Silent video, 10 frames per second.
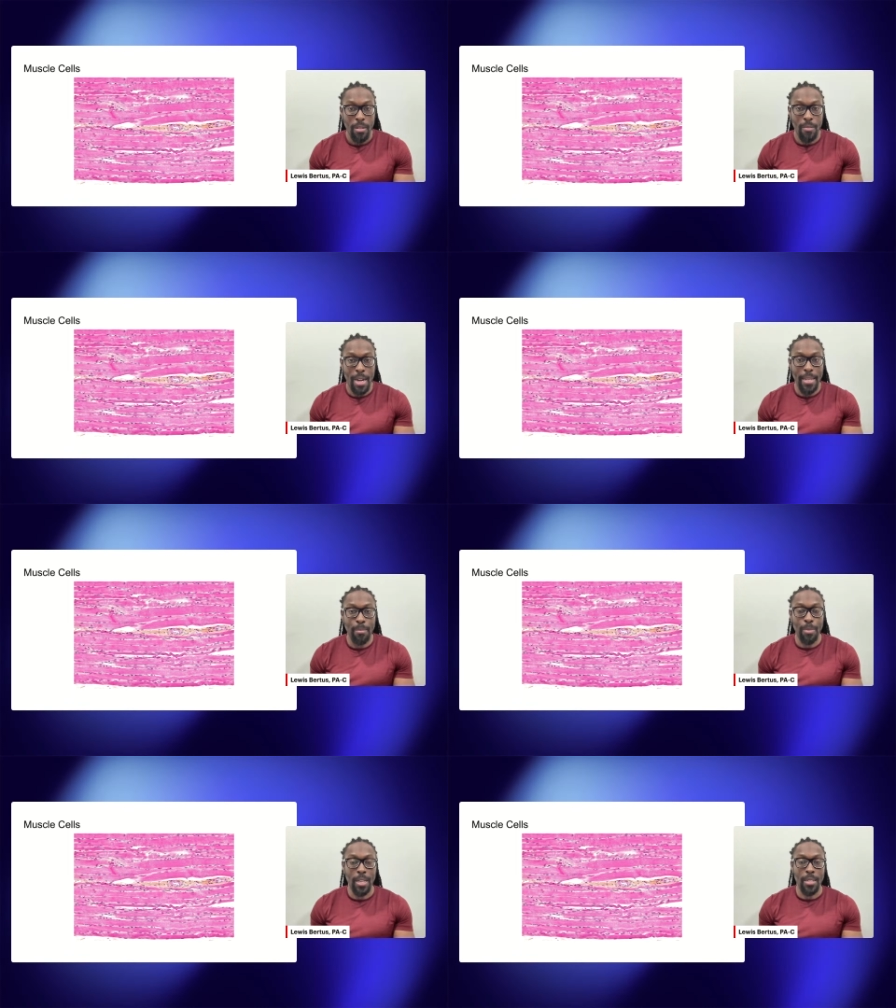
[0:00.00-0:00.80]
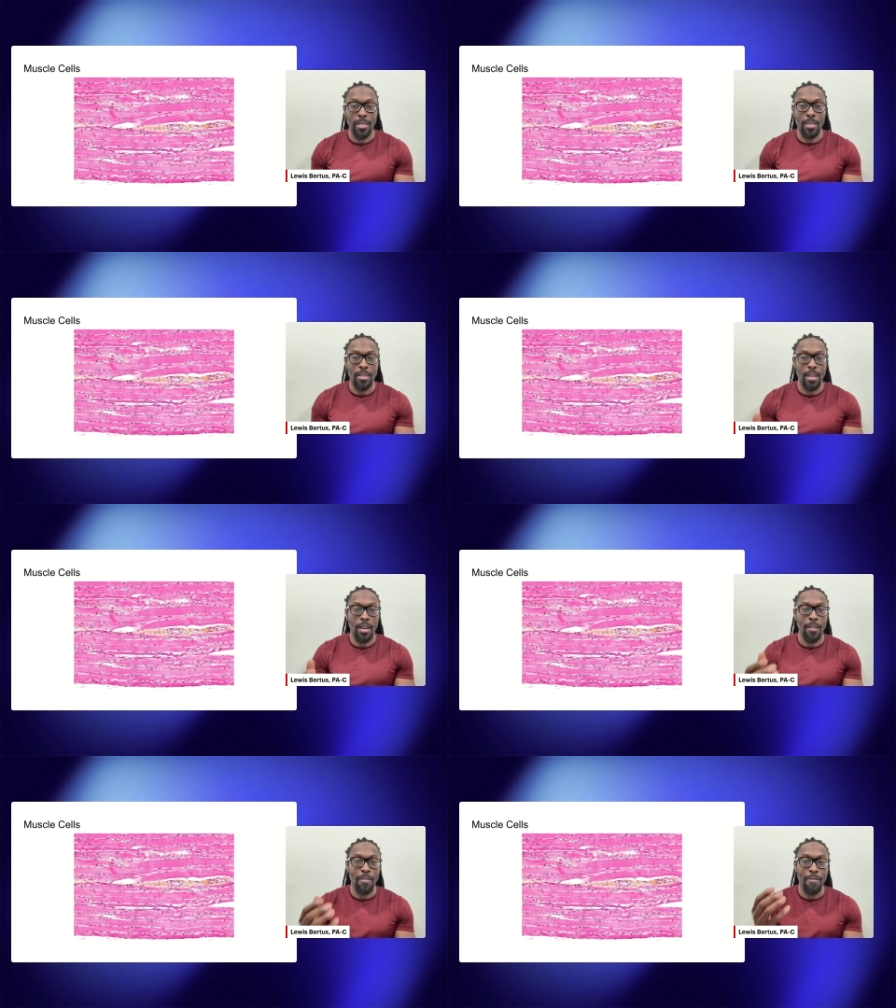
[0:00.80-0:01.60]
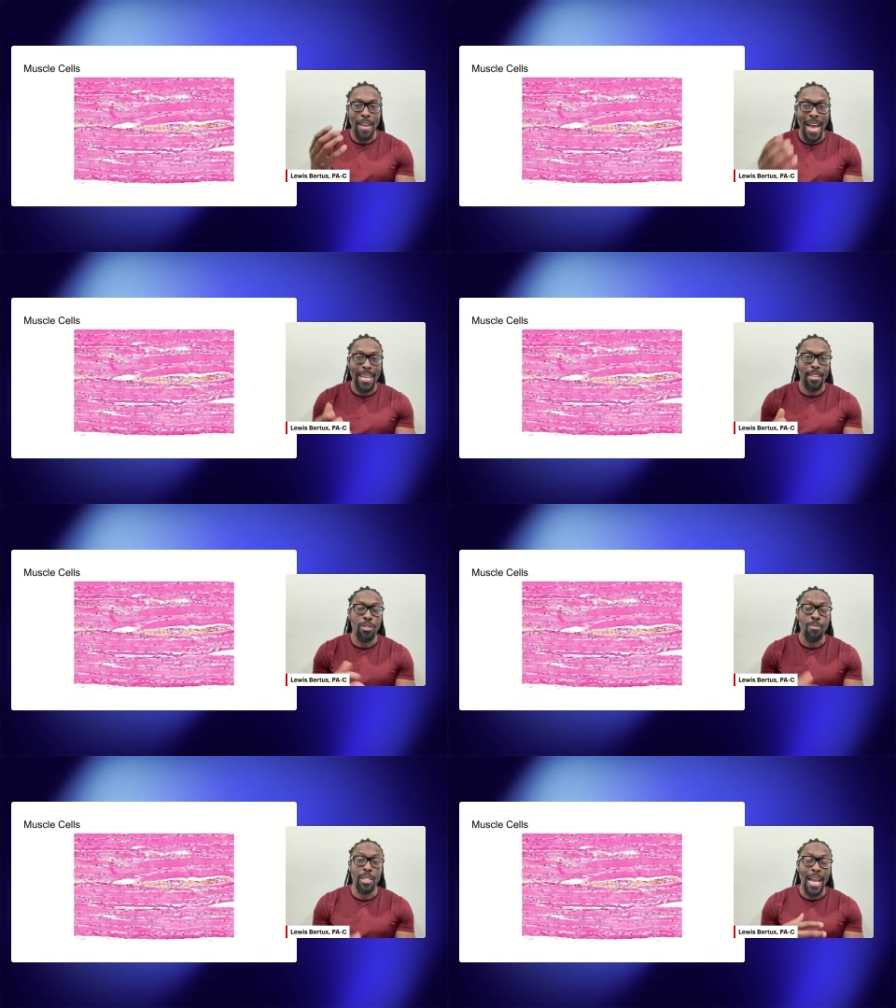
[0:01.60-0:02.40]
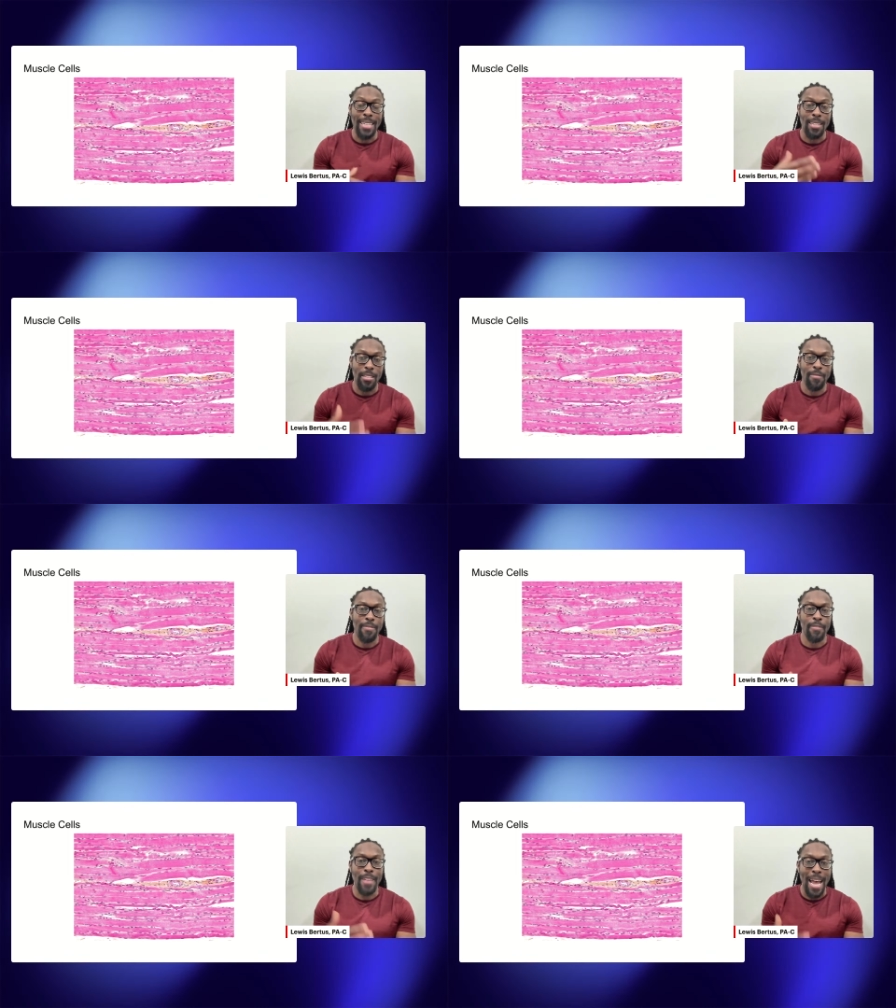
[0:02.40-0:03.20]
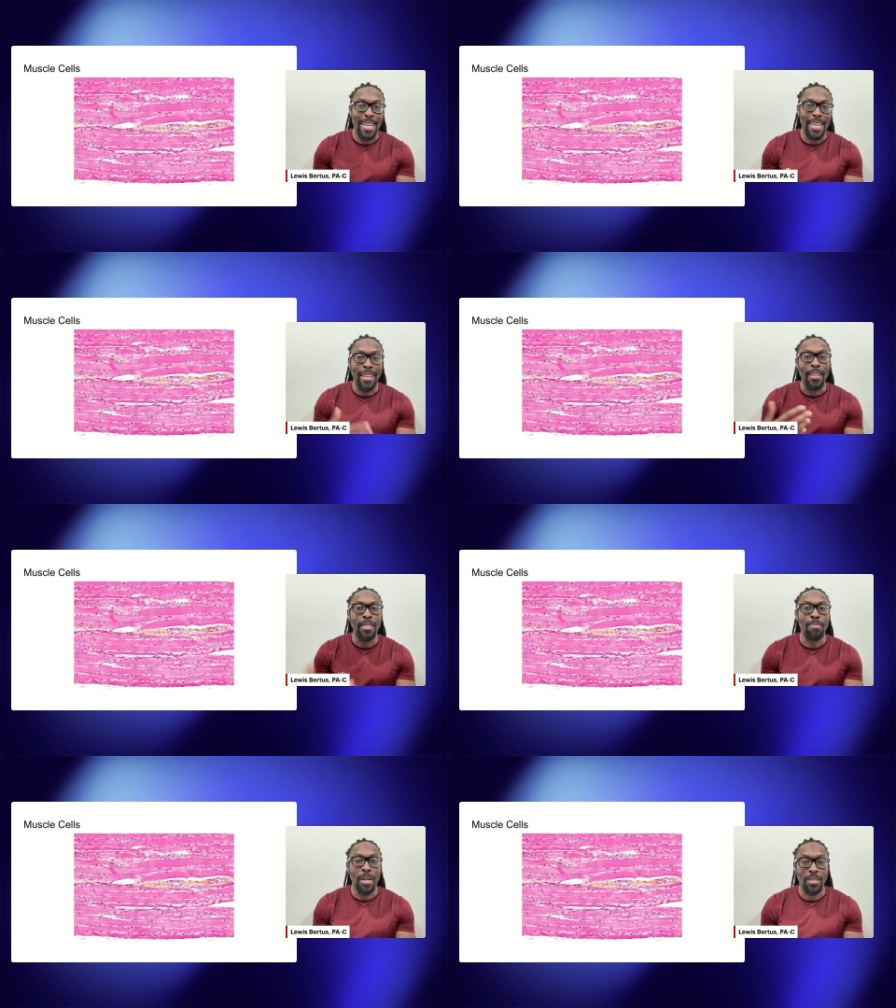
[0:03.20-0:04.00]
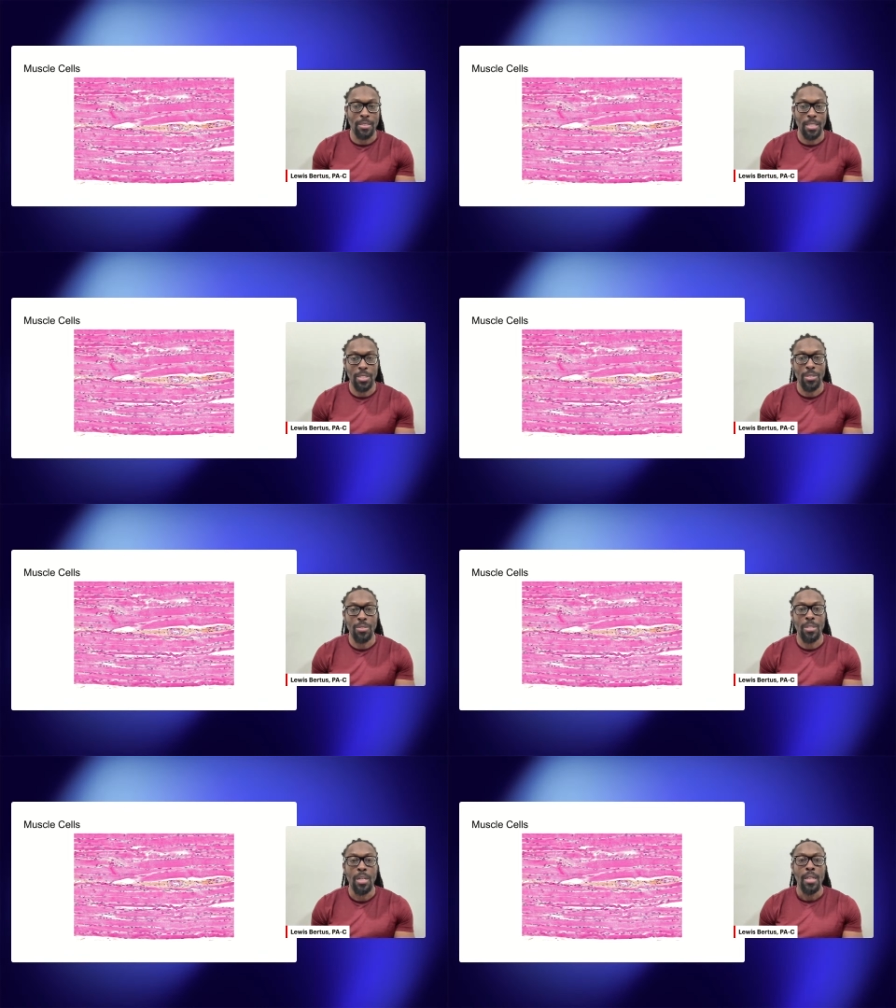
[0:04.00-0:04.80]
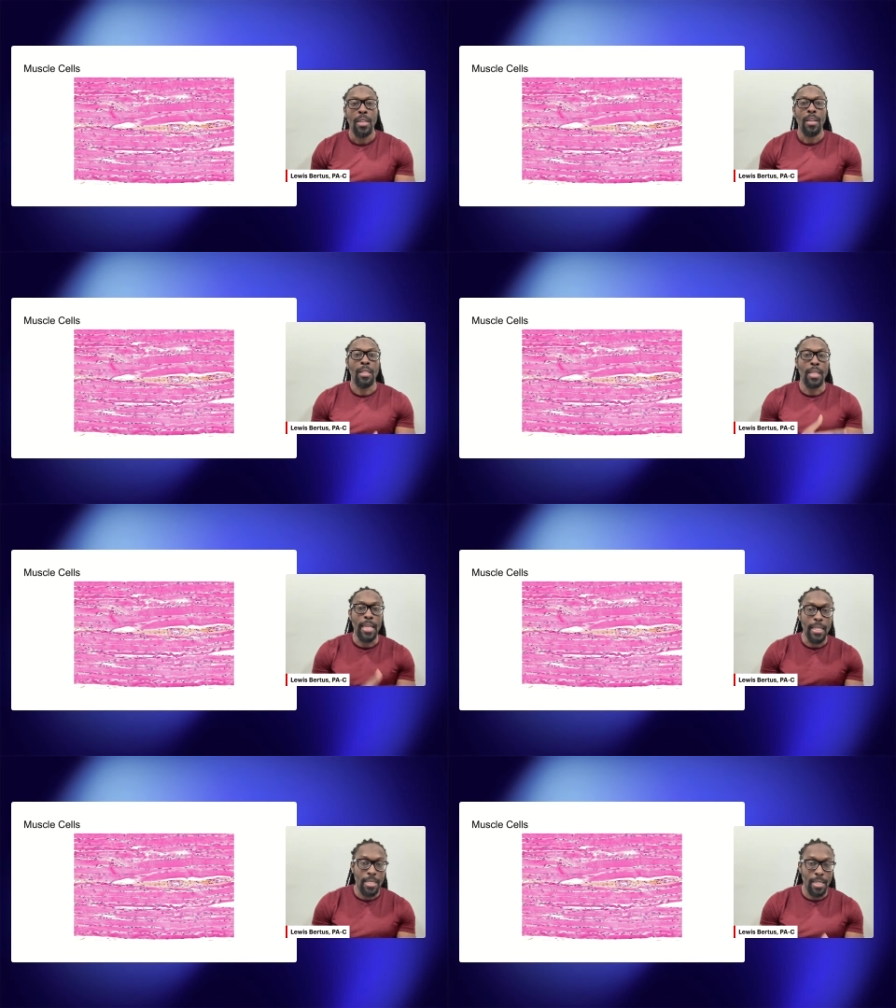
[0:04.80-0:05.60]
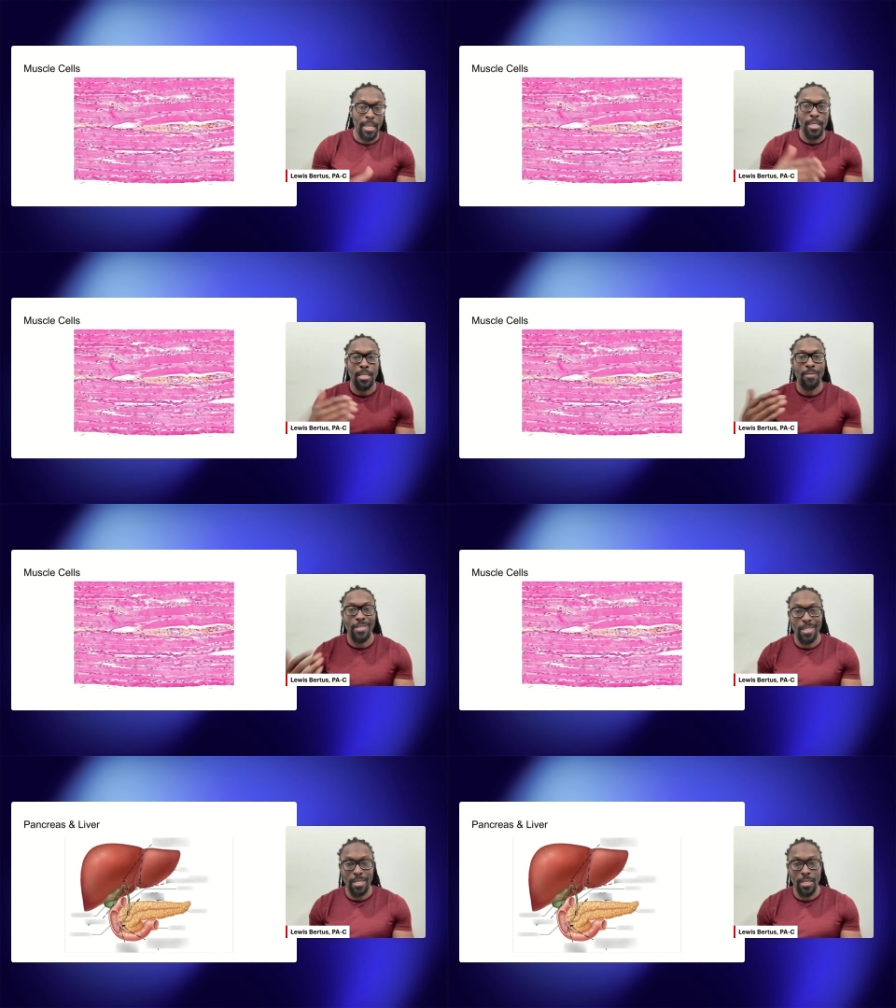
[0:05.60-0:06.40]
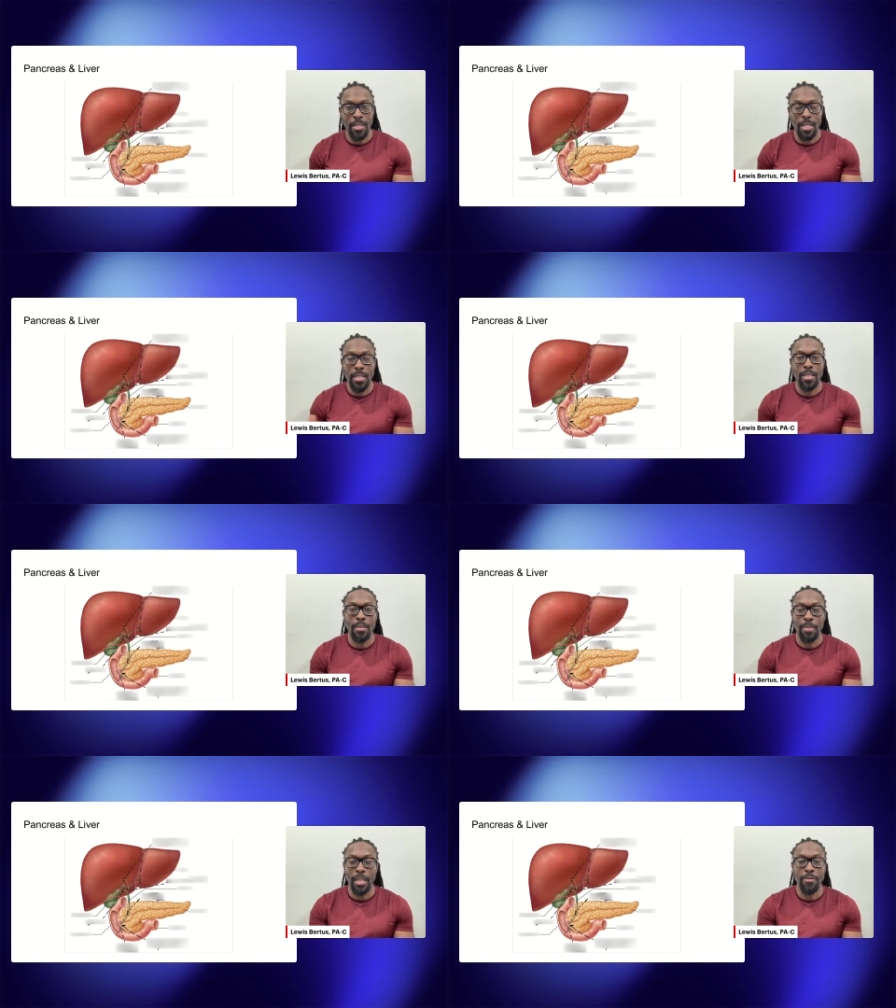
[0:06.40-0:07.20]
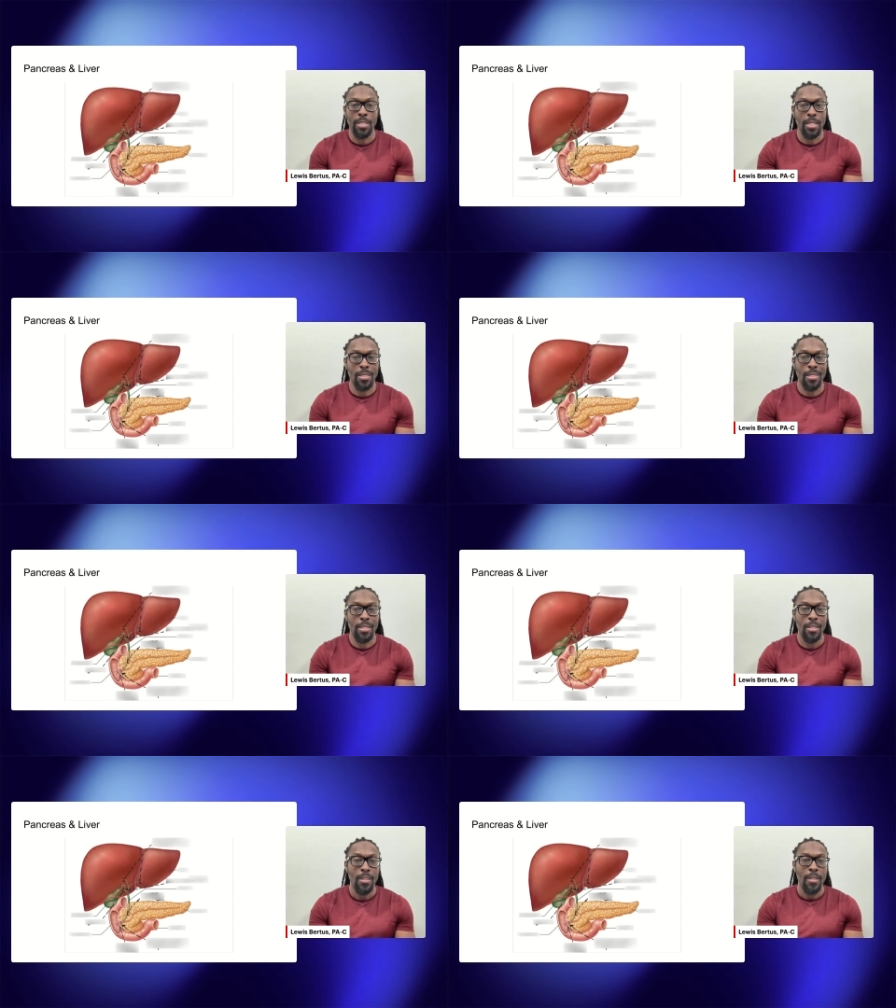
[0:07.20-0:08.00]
right? Because too much excess fat in these muscle tissues leads to insulin resistance, insulin being resisted.